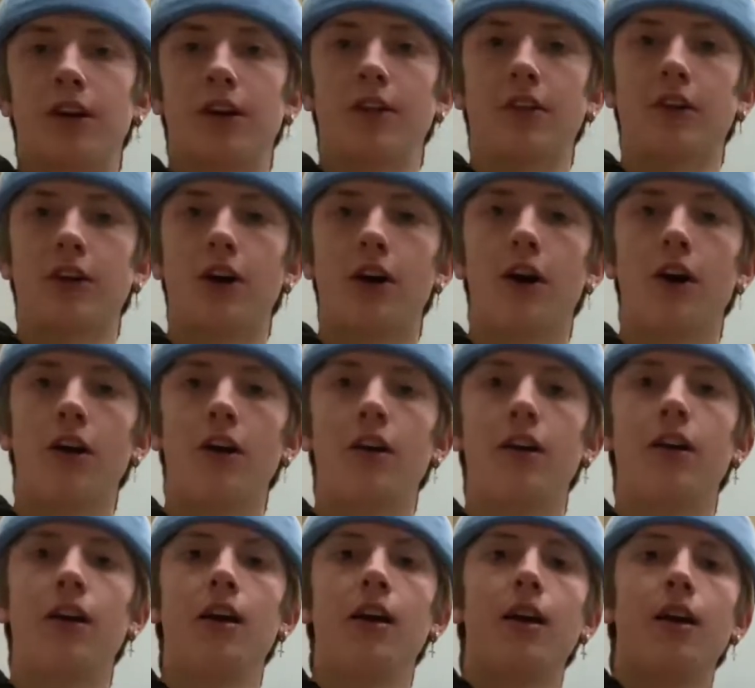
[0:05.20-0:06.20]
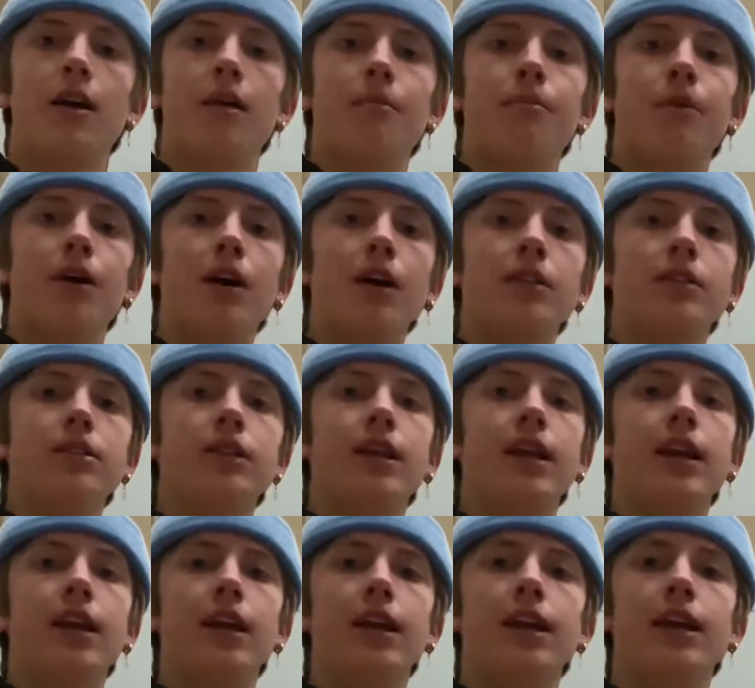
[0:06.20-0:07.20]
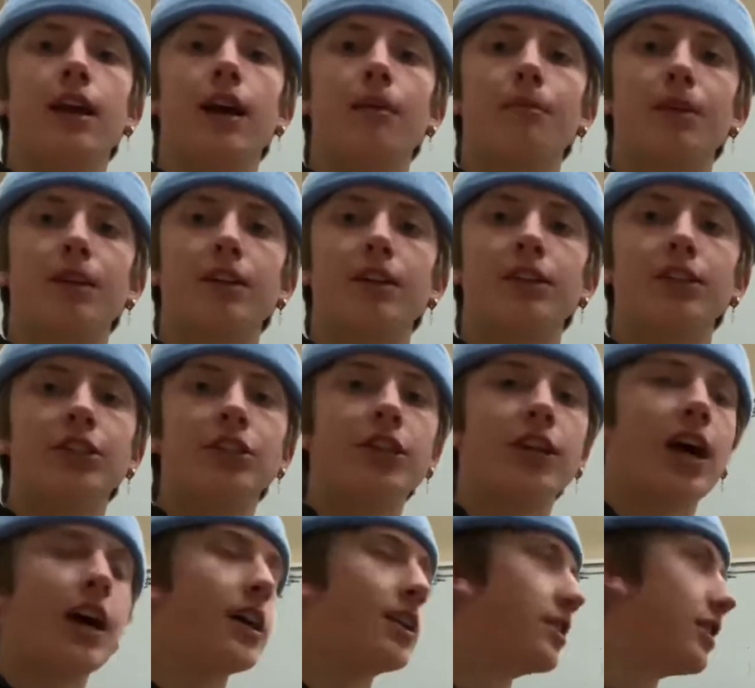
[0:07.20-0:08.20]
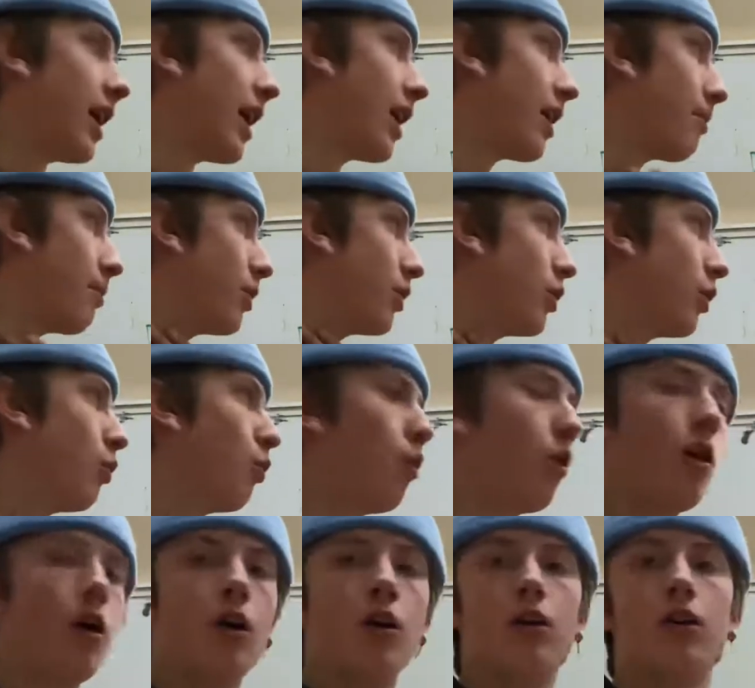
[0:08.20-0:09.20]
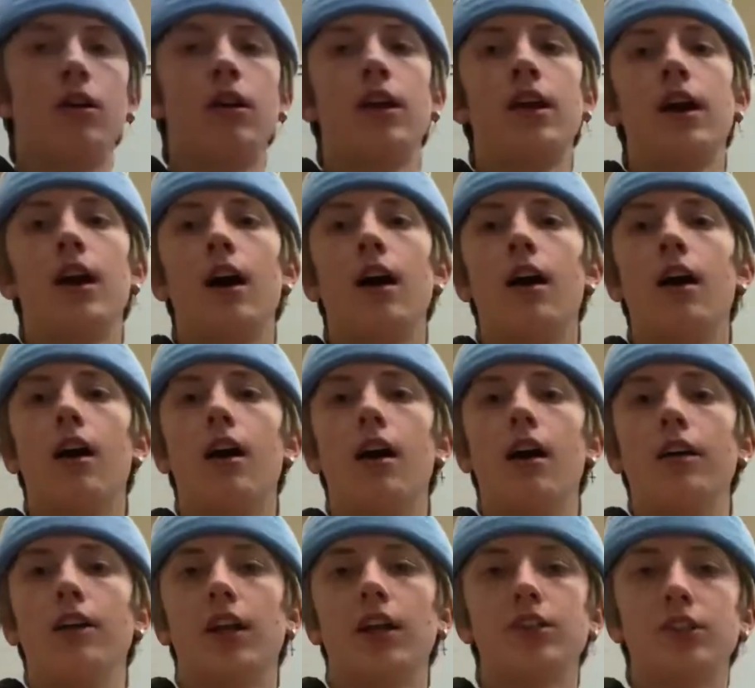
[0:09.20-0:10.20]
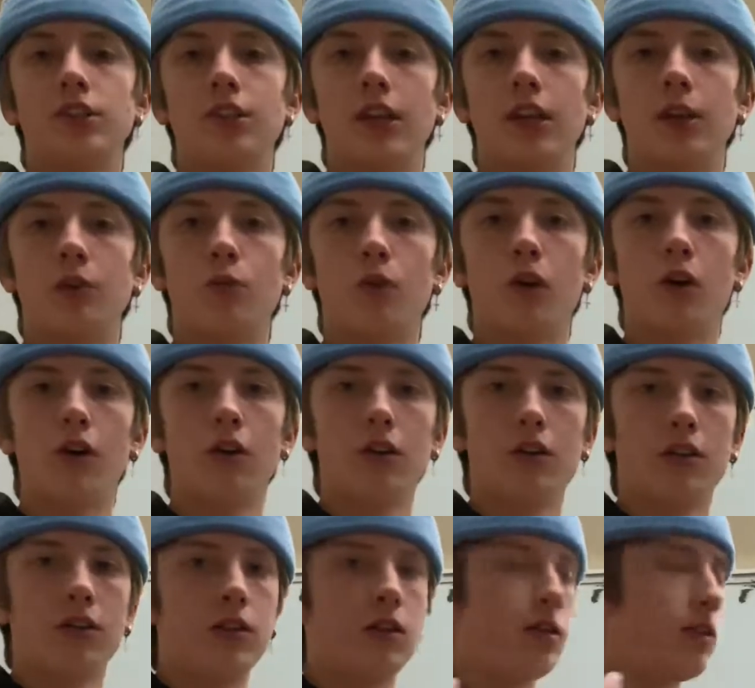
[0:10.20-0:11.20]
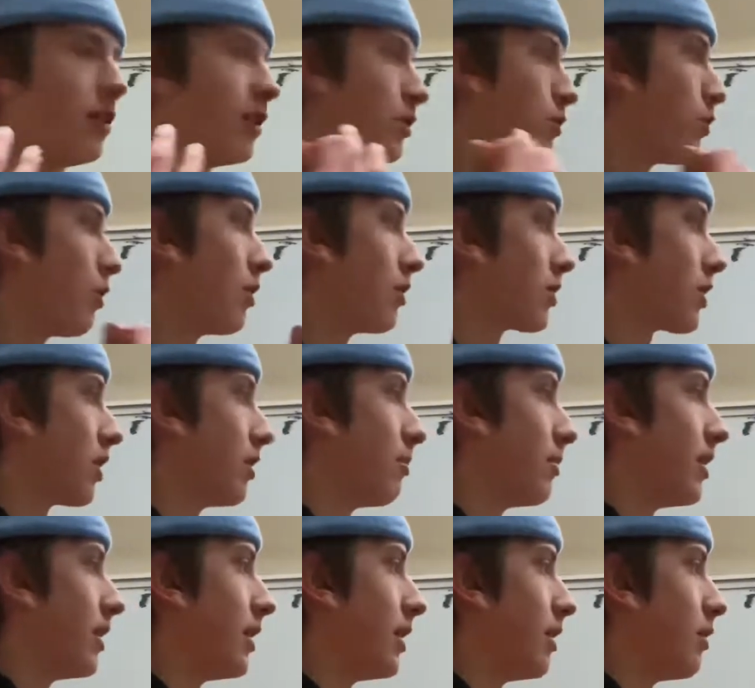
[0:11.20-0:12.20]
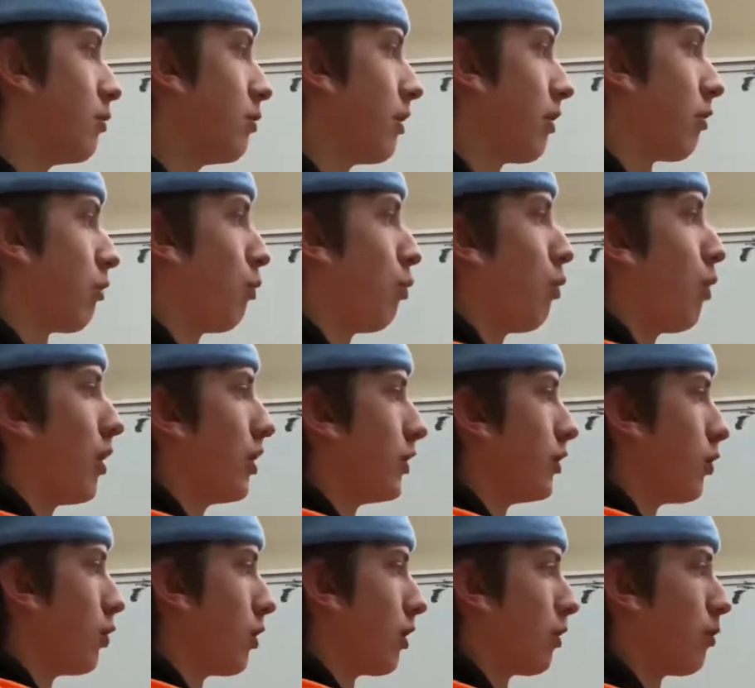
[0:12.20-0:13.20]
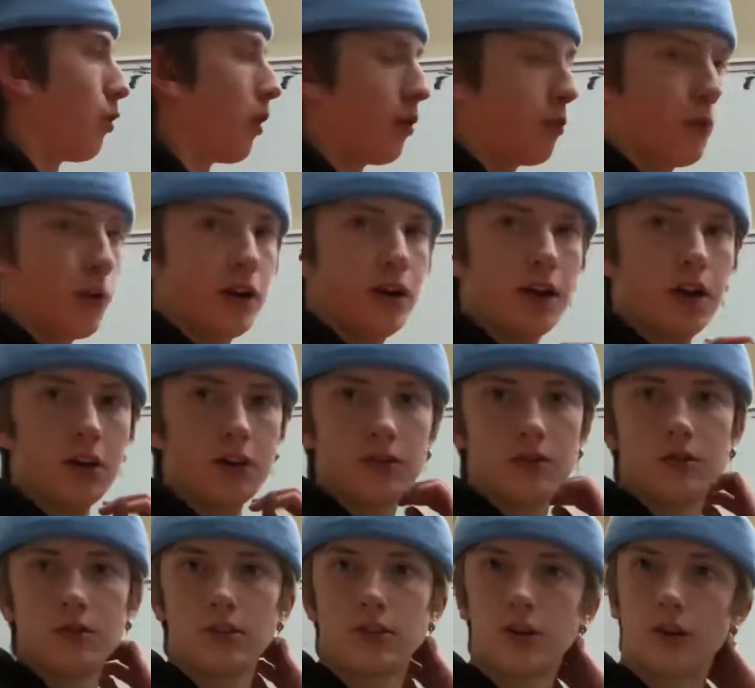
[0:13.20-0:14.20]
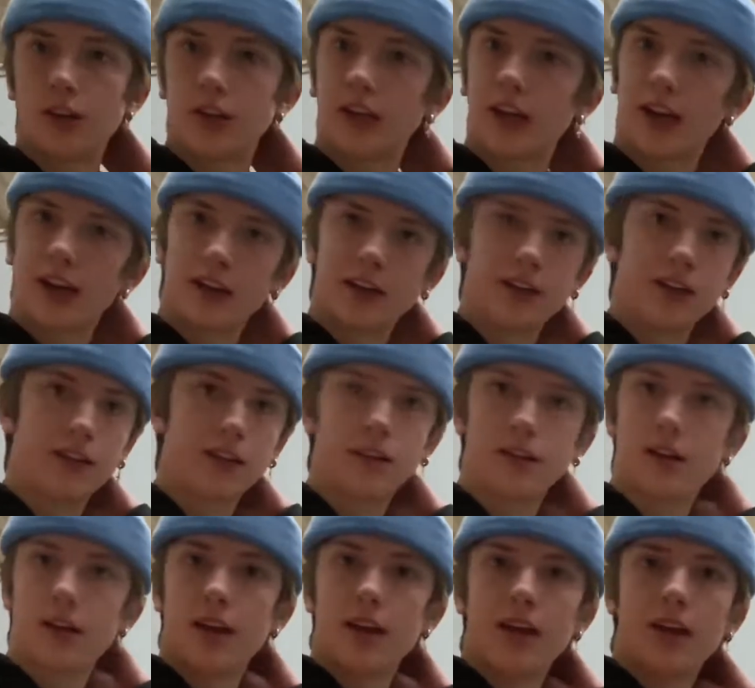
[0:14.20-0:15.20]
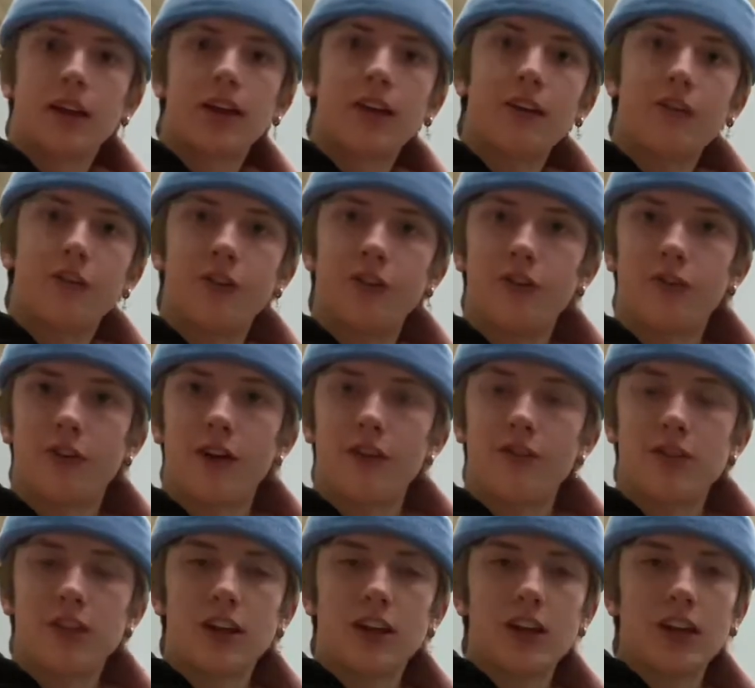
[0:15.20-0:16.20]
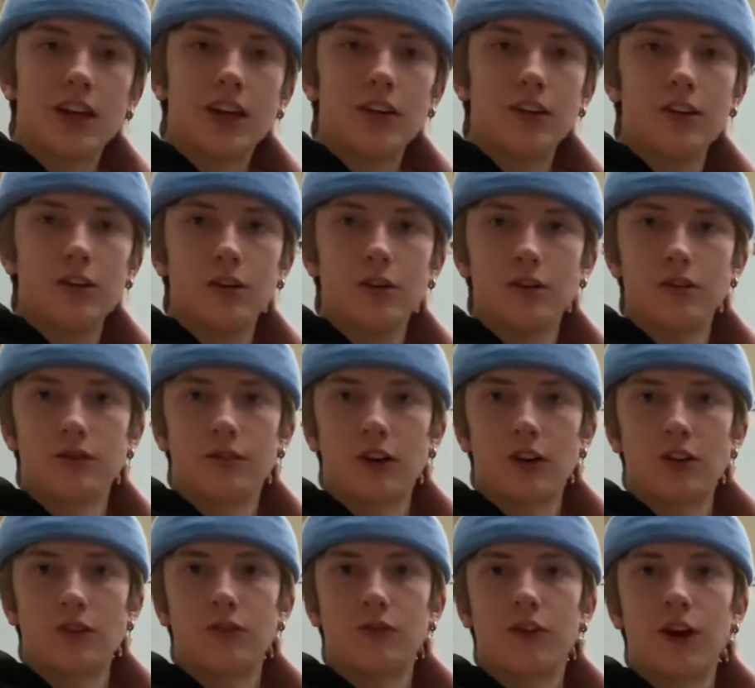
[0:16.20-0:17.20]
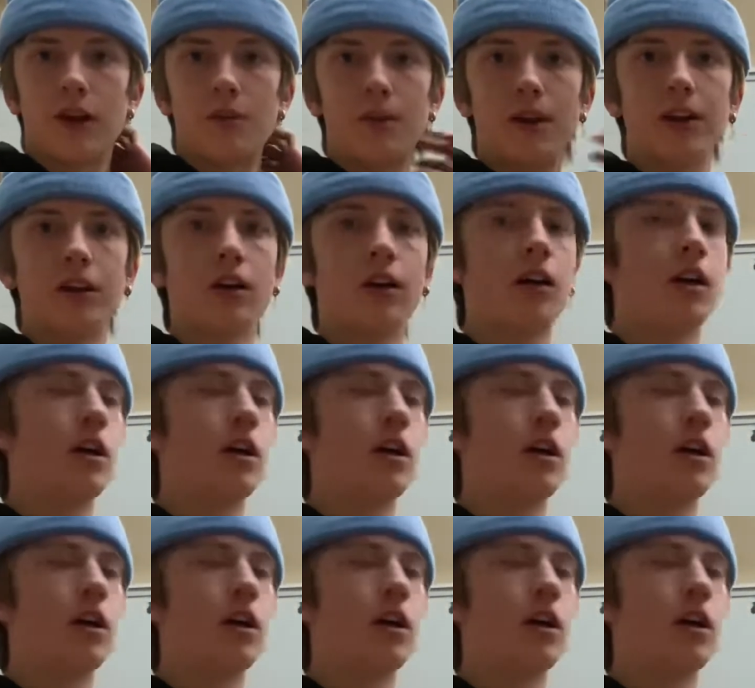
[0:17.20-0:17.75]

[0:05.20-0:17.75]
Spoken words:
on the car, but today I'm going to teach you guys how to build a wall. Not just any wall. This wall is going to be with one door and one window, so you kind of get a feel for everything you need to do as far as framing.